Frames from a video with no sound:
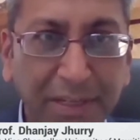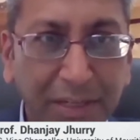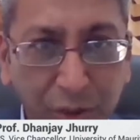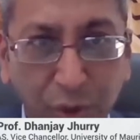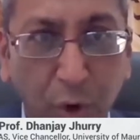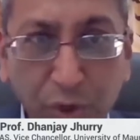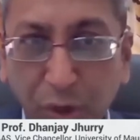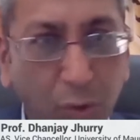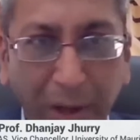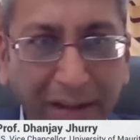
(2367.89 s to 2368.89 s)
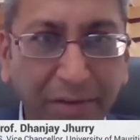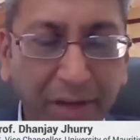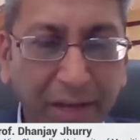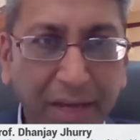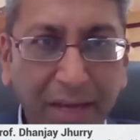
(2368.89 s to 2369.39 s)
social, whatever,
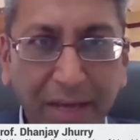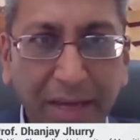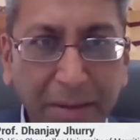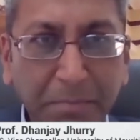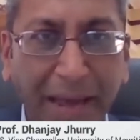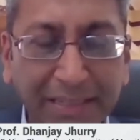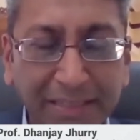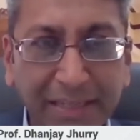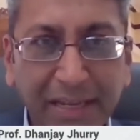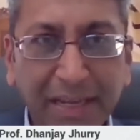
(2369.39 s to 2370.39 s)
impact.